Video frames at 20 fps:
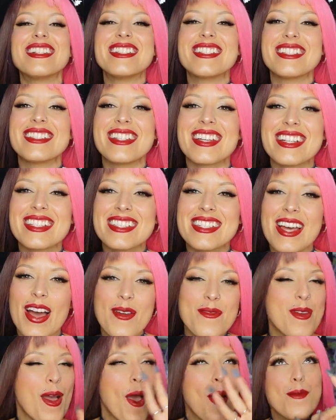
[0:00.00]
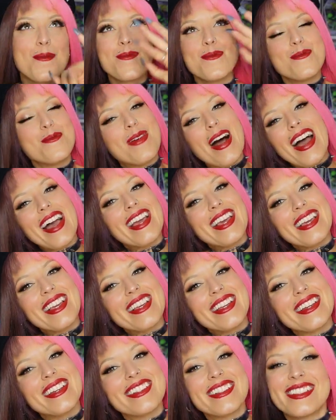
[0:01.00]
Until next time,
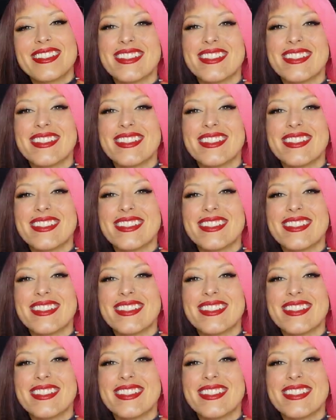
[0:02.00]
bye.